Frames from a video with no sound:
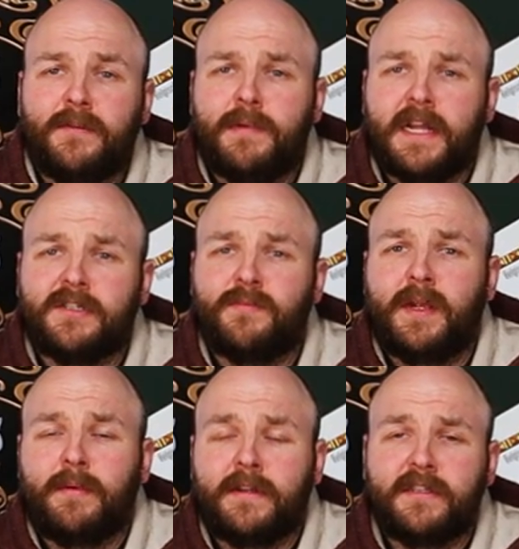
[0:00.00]
to the Belgian
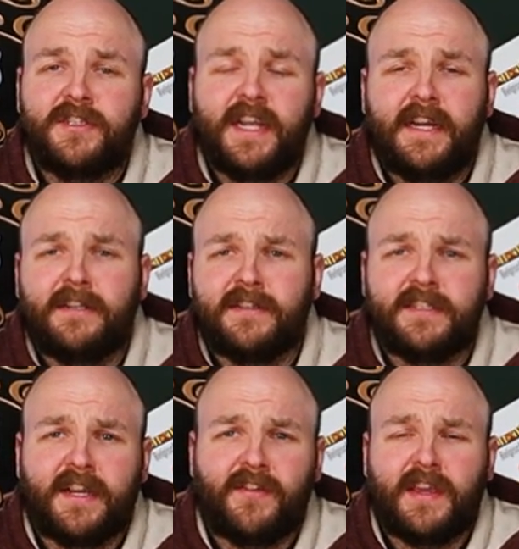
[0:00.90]
Beer Brothers channel.
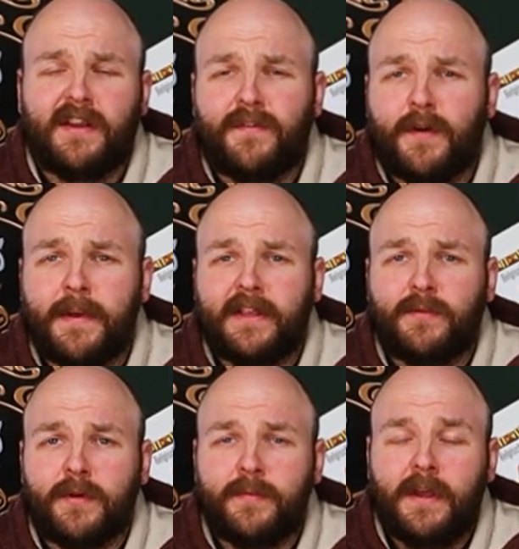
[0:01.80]
Cedric here from
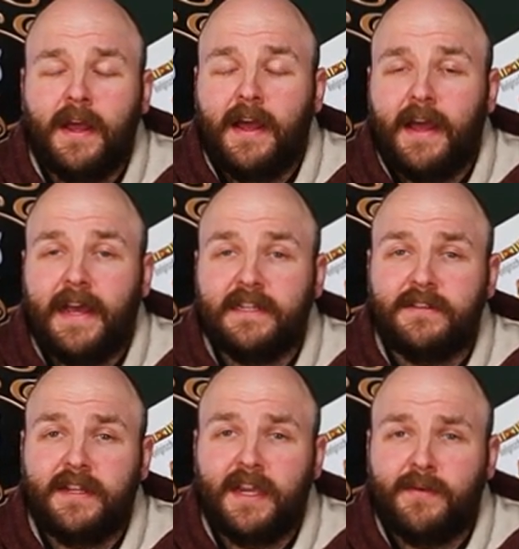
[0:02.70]
Antwerp, and
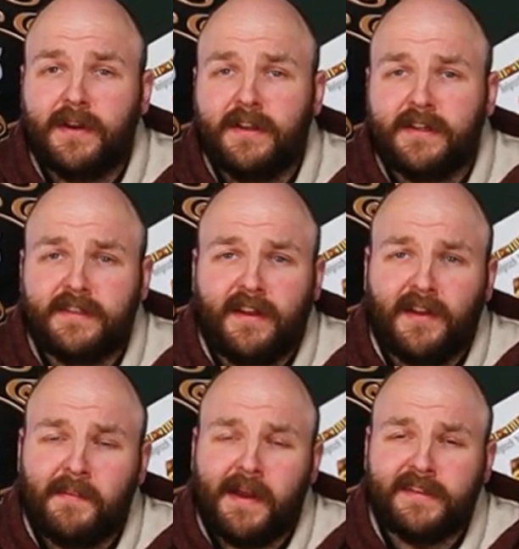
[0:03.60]
today we're going to
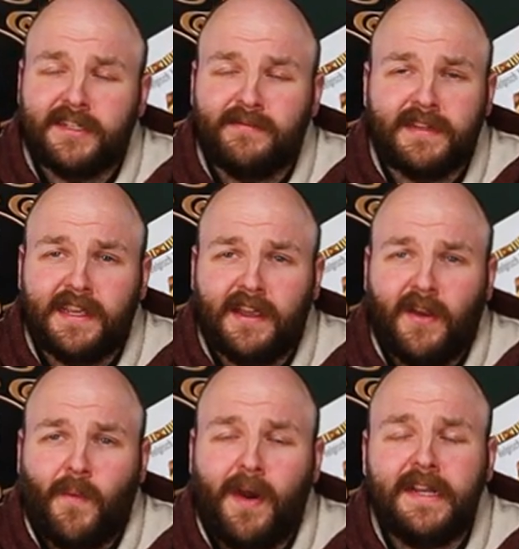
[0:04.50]
talk about something
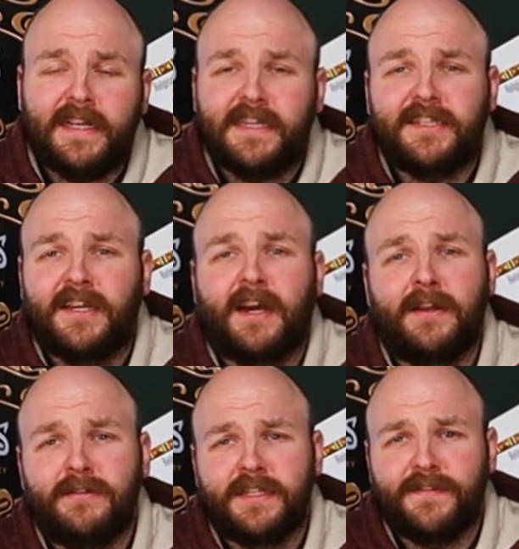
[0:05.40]
quite
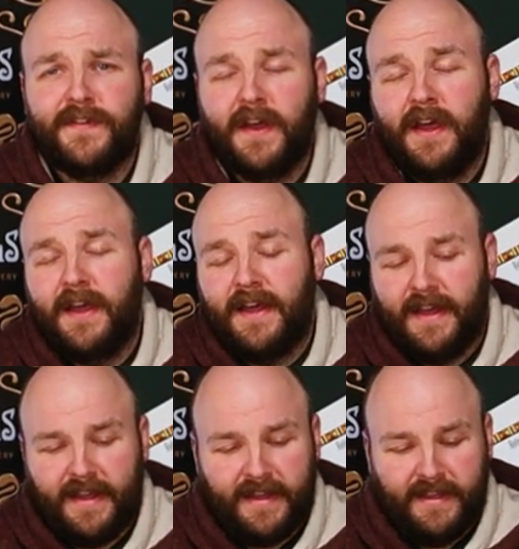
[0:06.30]
exclusive.
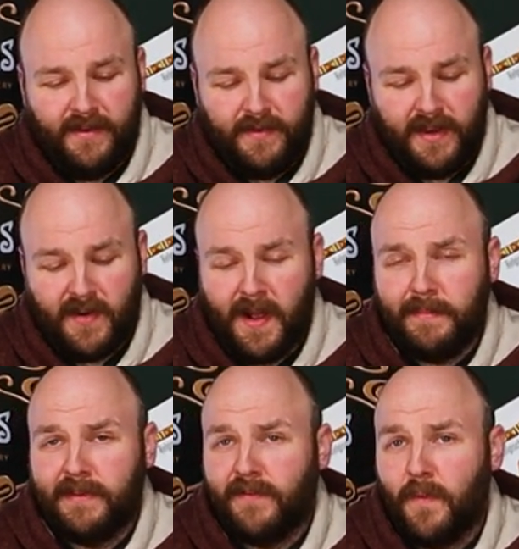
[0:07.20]
We are
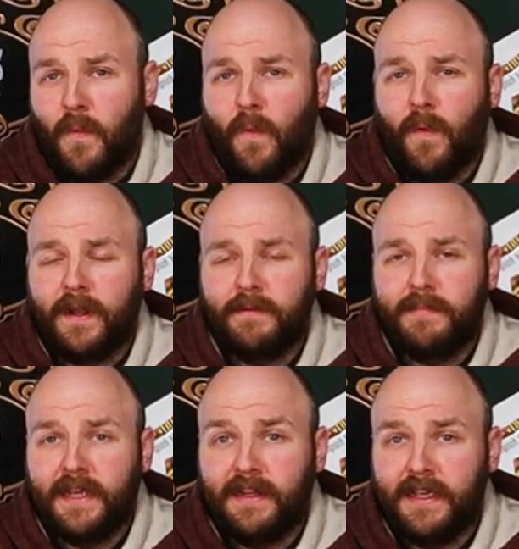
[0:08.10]
hopping from one
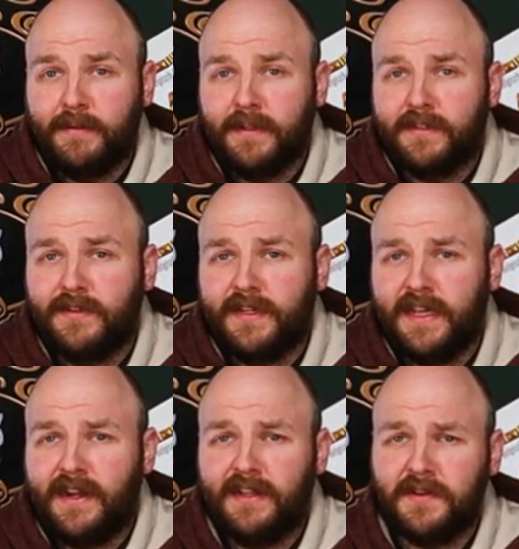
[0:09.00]
pink label to
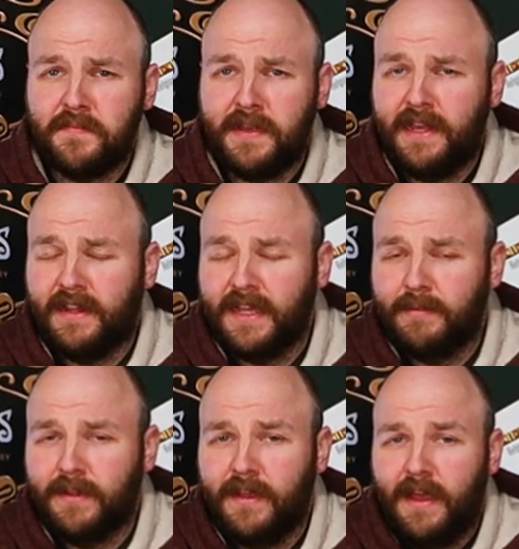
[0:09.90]
the other pink
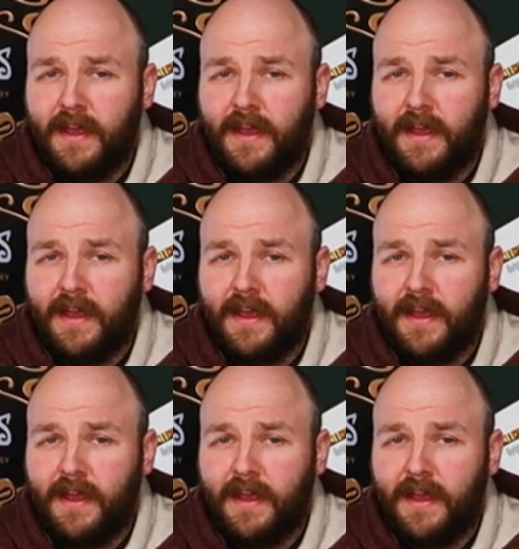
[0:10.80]
label,